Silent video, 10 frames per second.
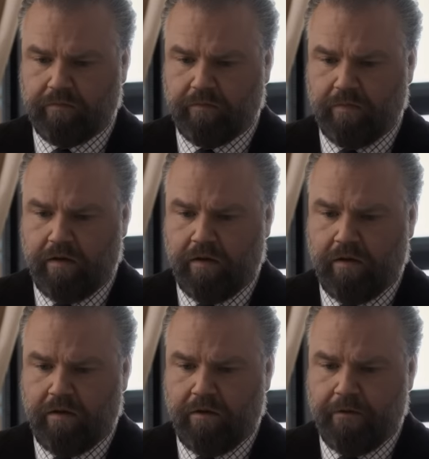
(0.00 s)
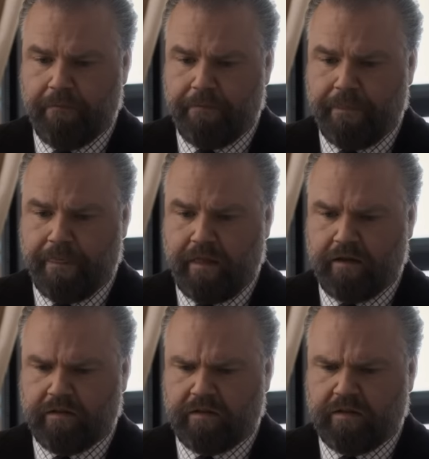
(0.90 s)

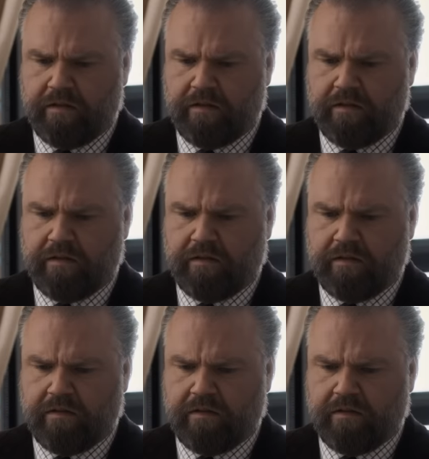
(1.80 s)
Nothing is said.